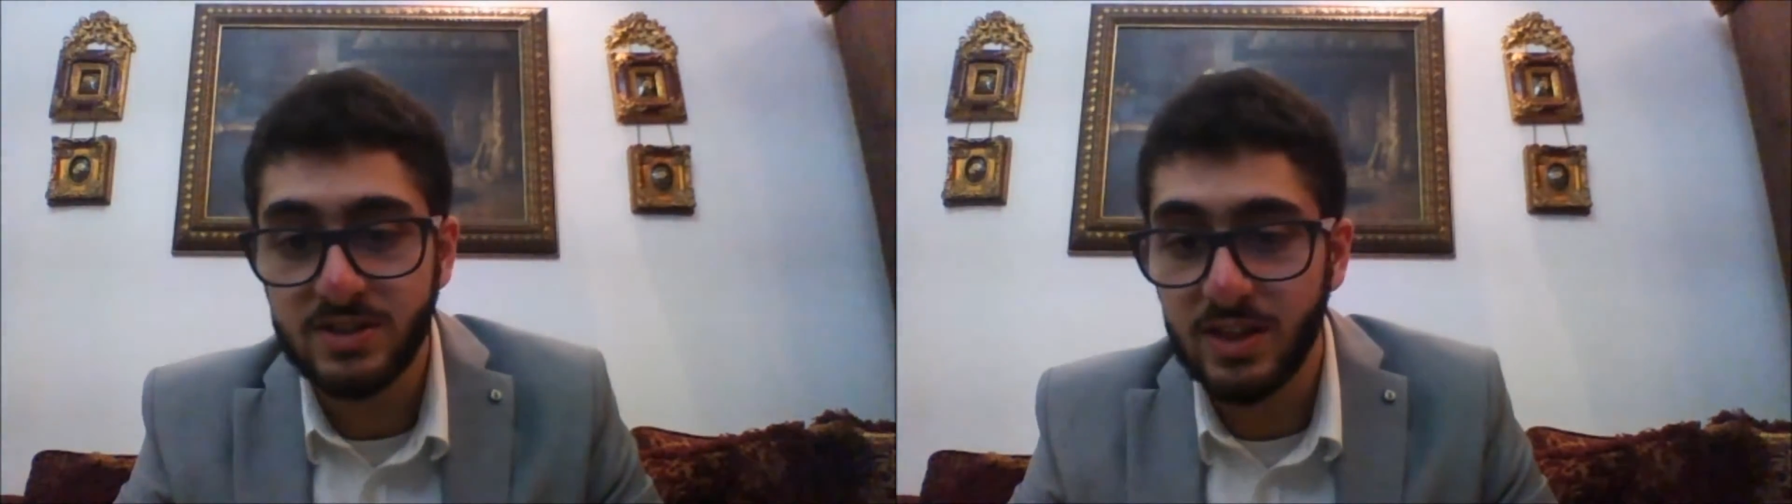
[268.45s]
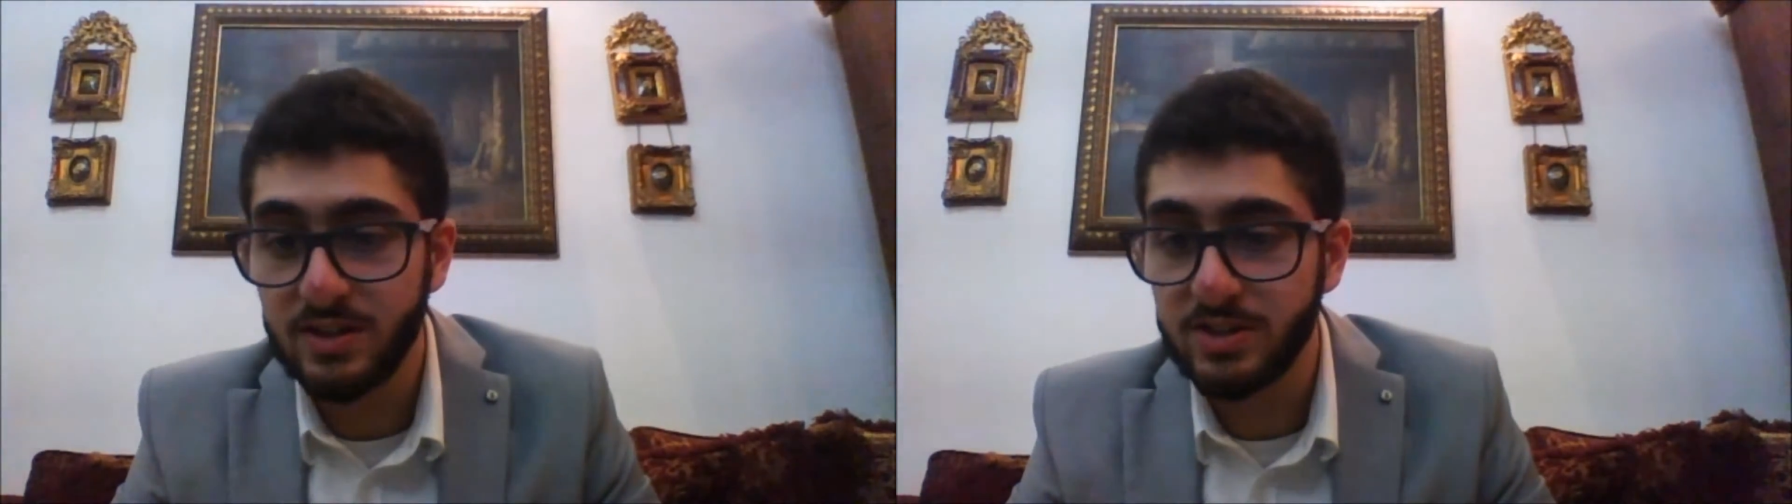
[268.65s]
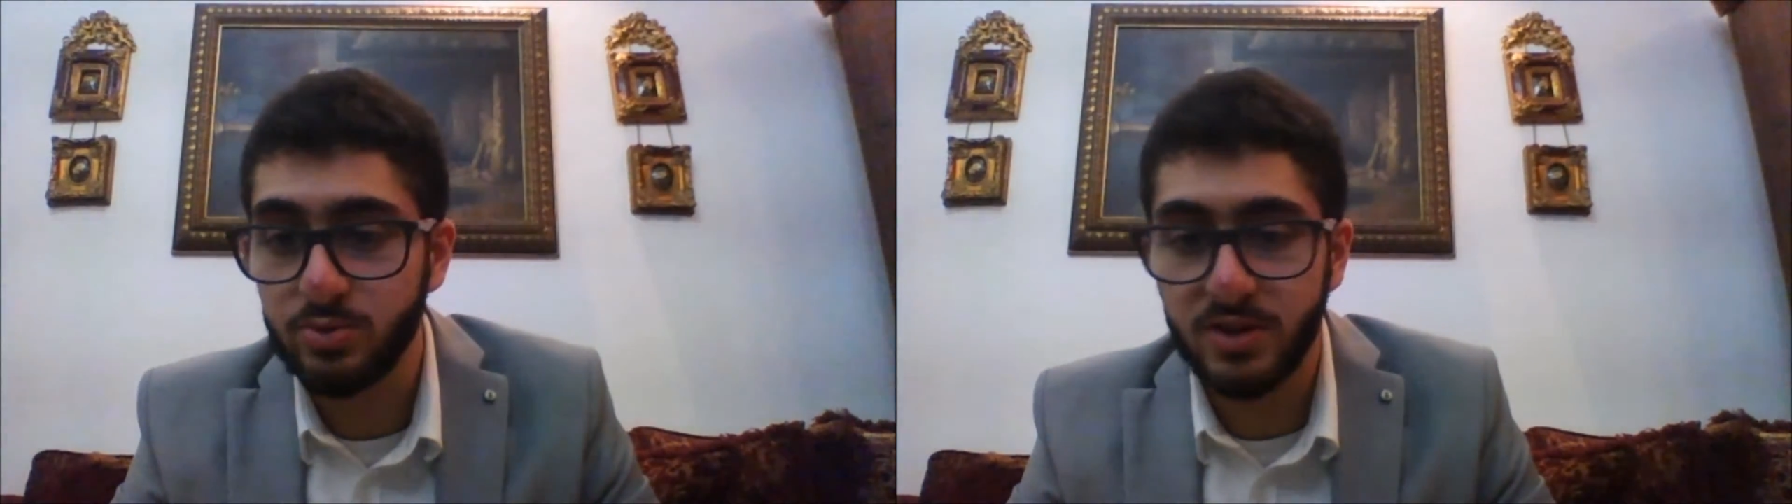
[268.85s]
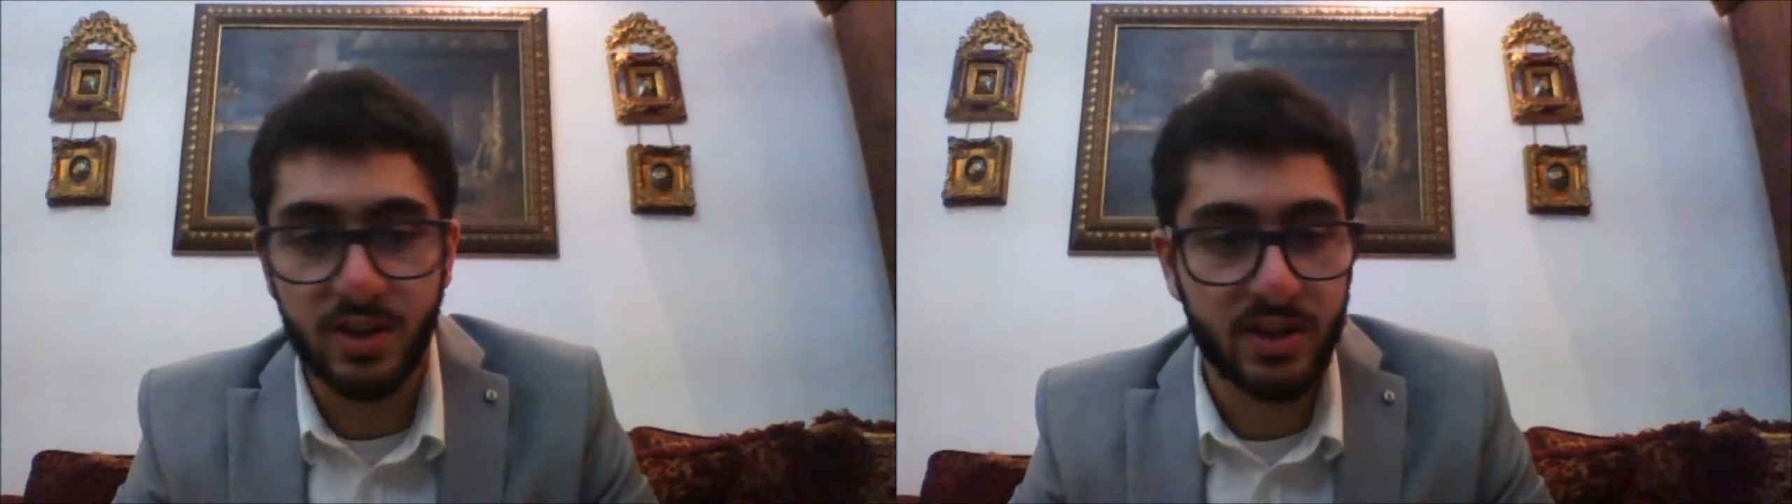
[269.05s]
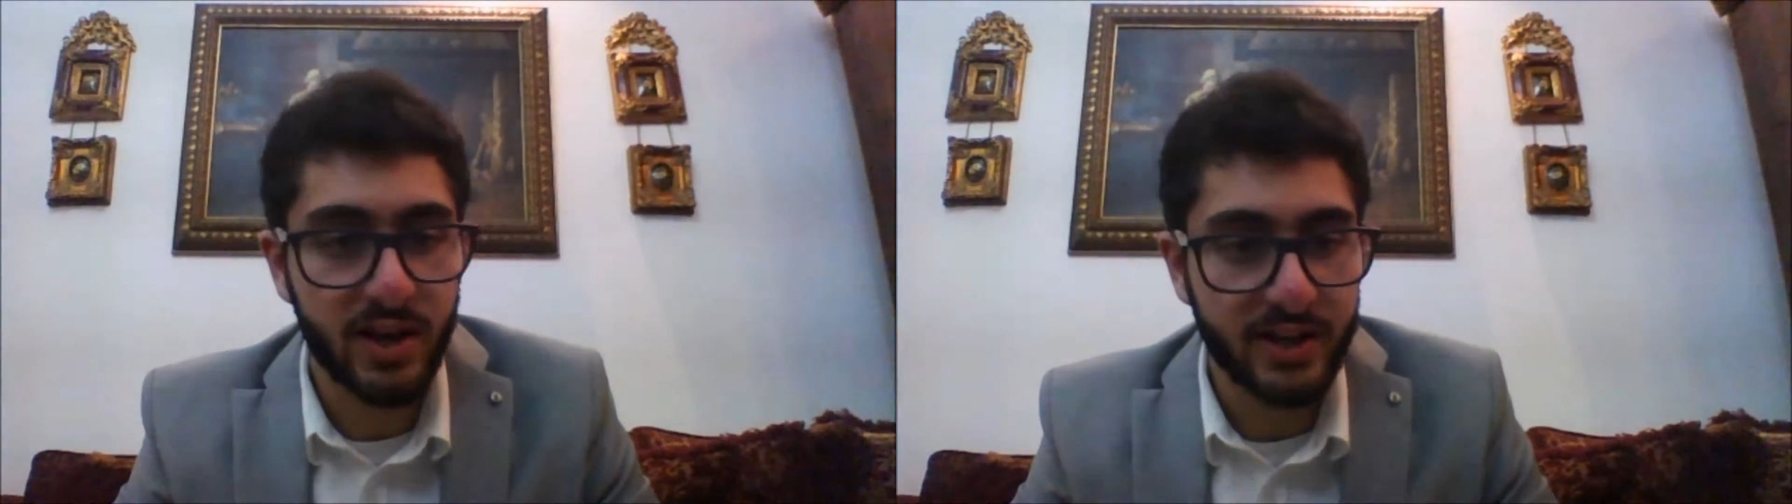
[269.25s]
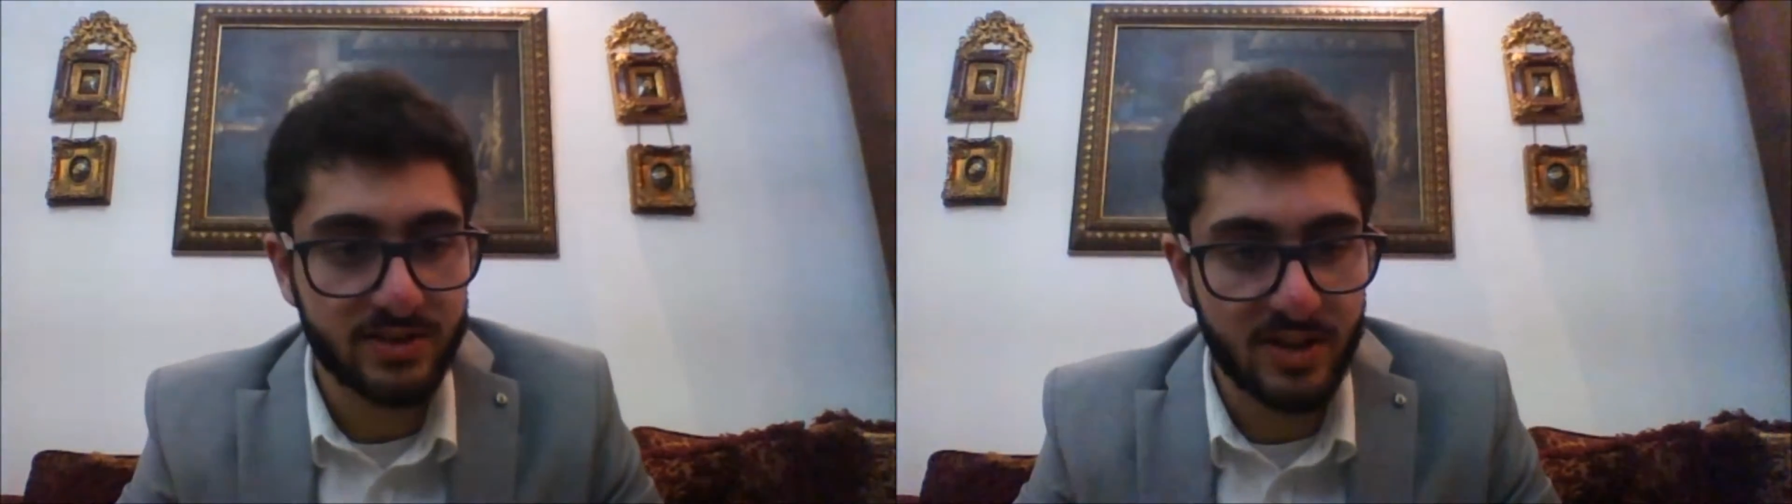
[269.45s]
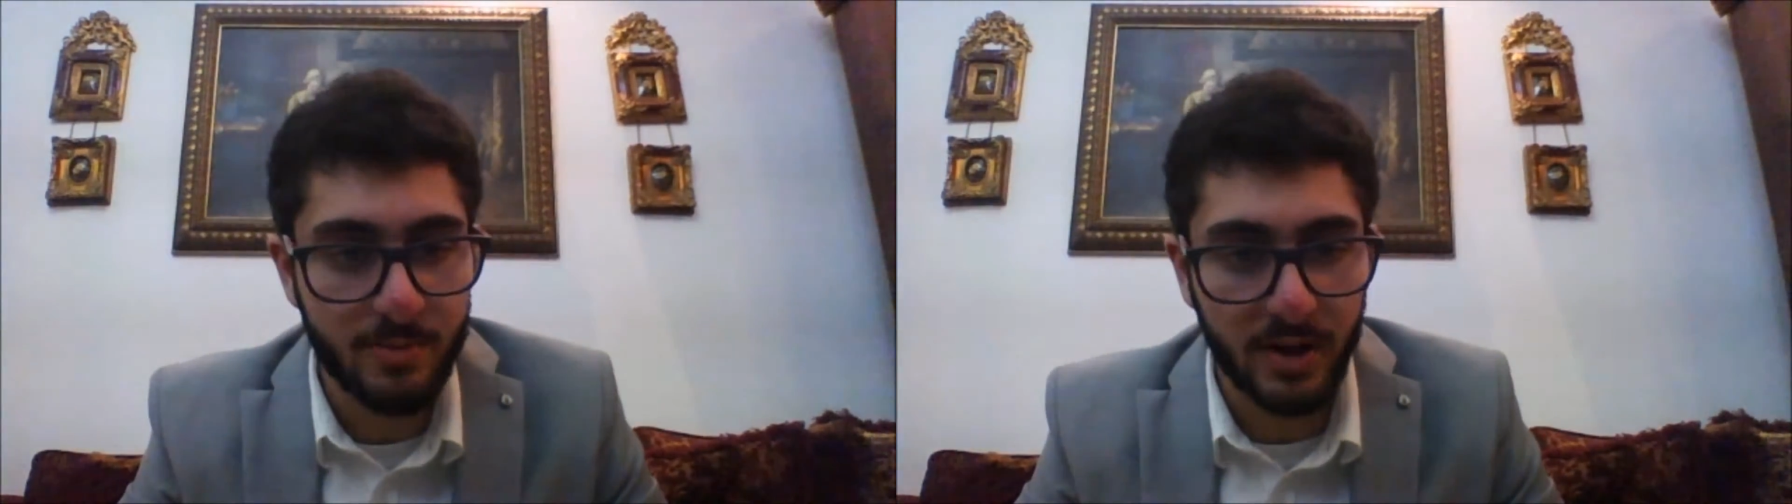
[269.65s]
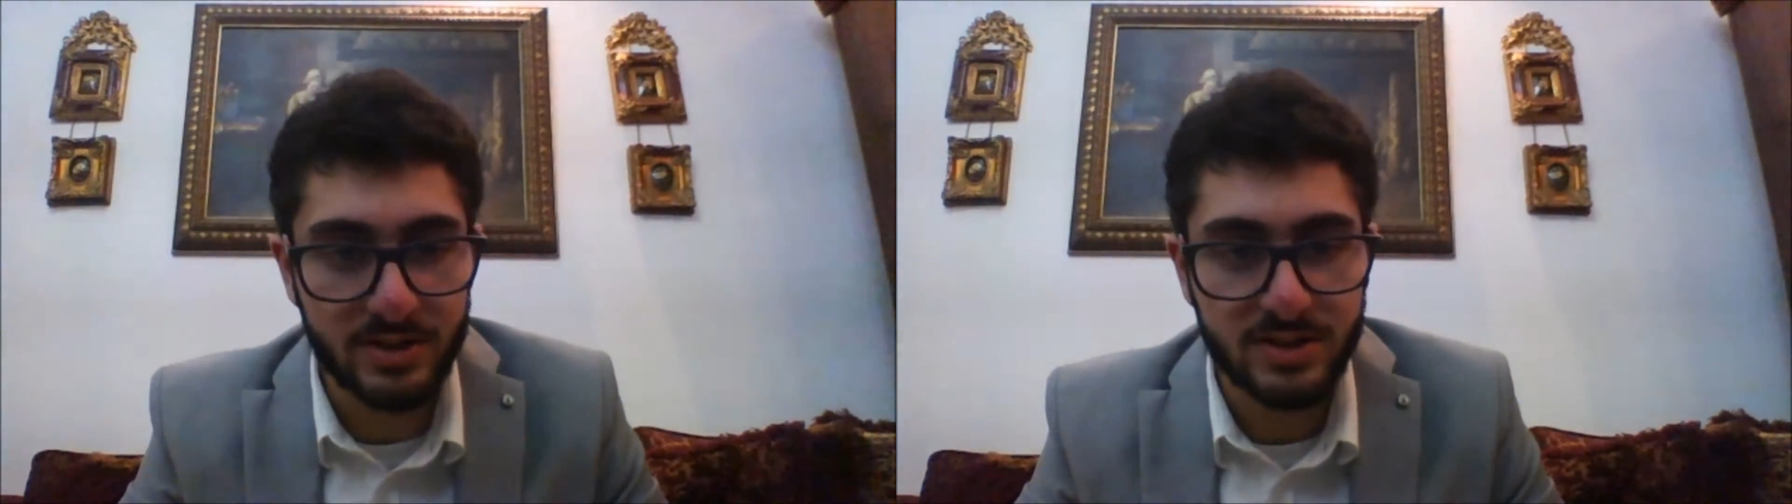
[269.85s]
centers within the next 3
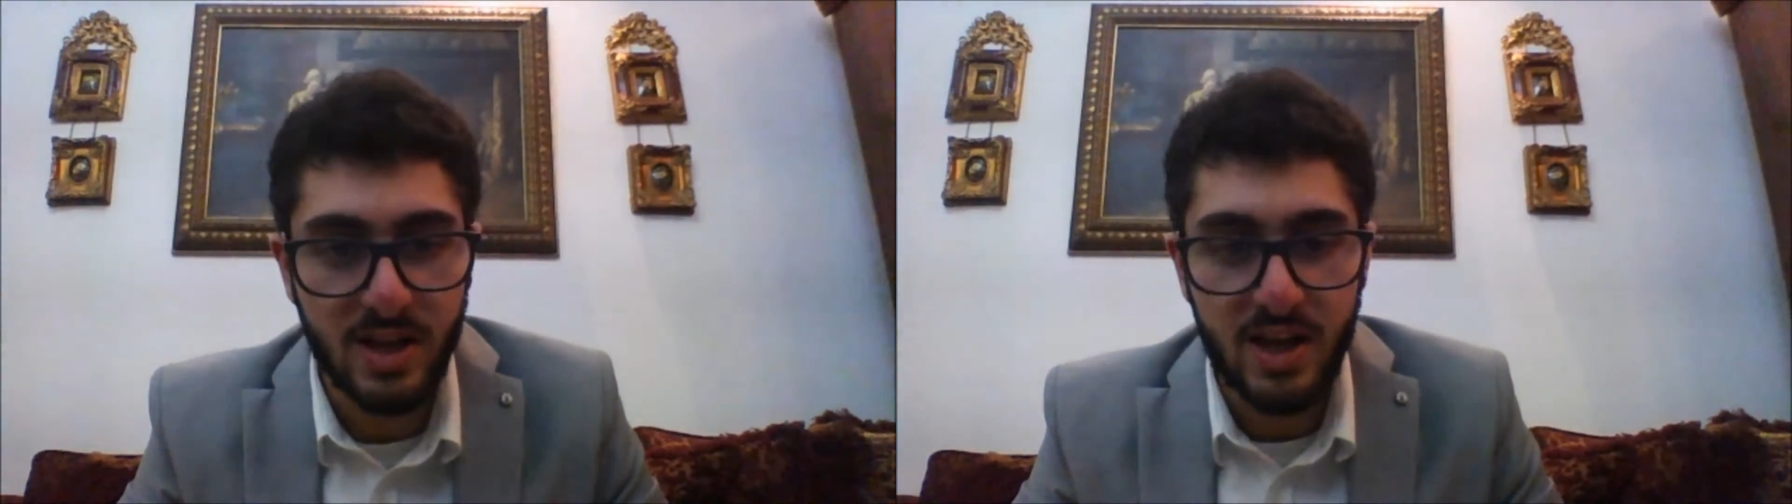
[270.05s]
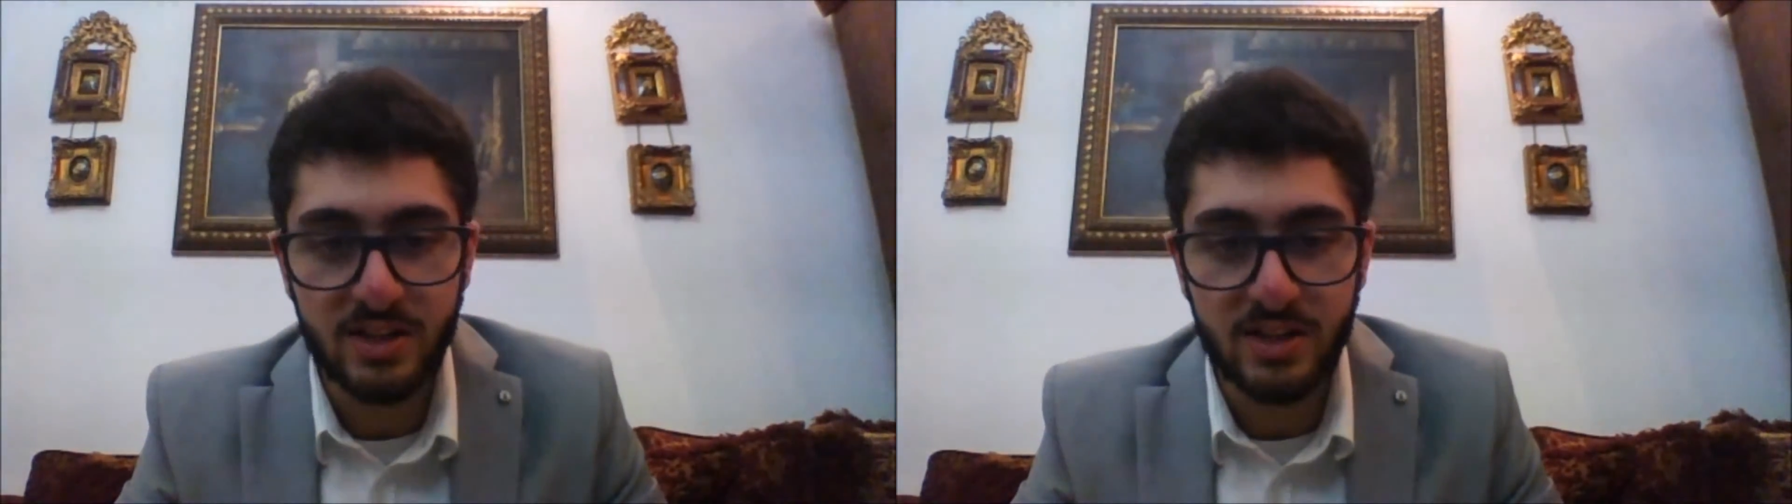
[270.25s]
months,